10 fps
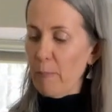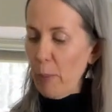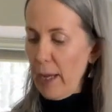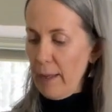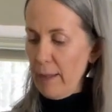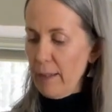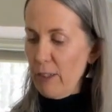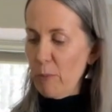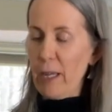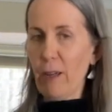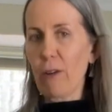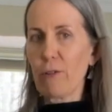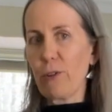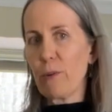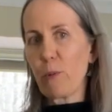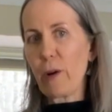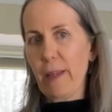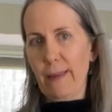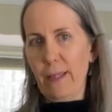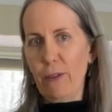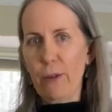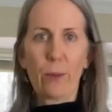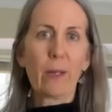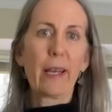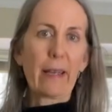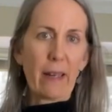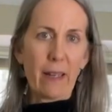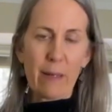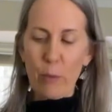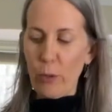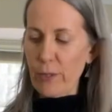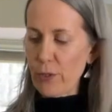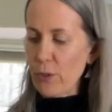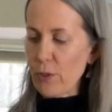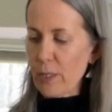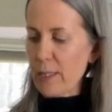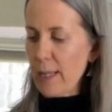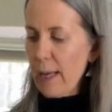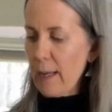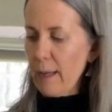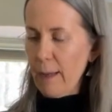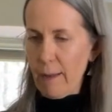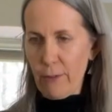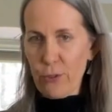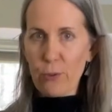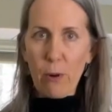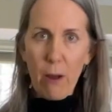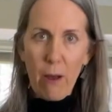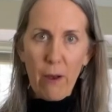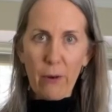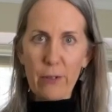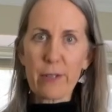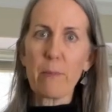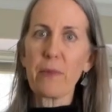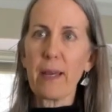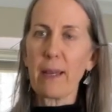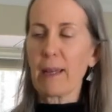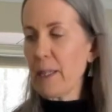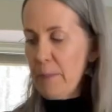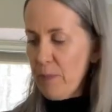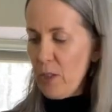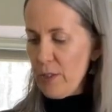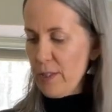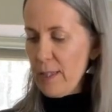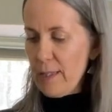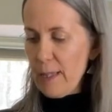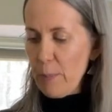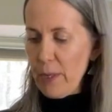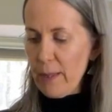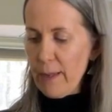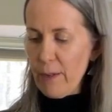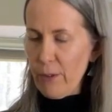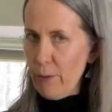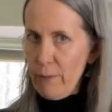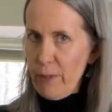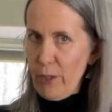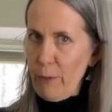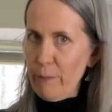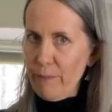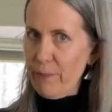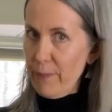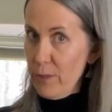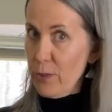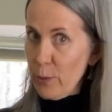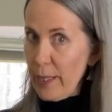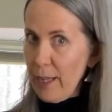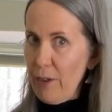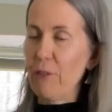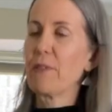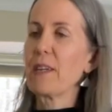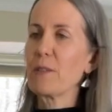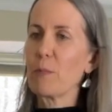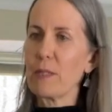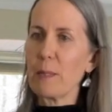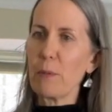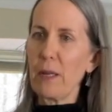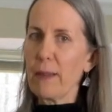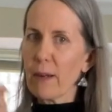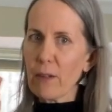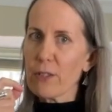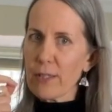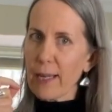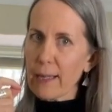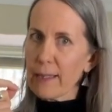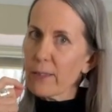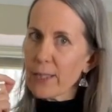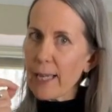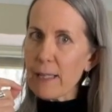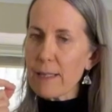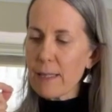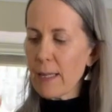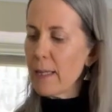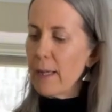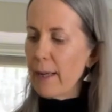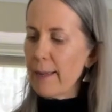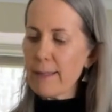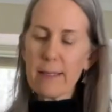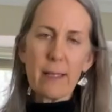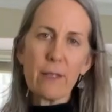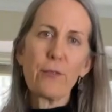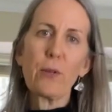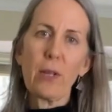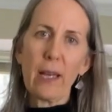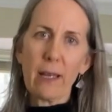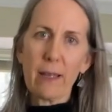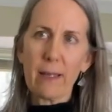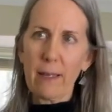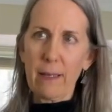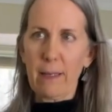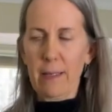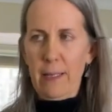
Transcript: but you might go to a point that you don't like it anymore. So you can take a straw or something, just dip it in there. Don't, drink out of this, but dip it in there and just take a little taste and see if you like the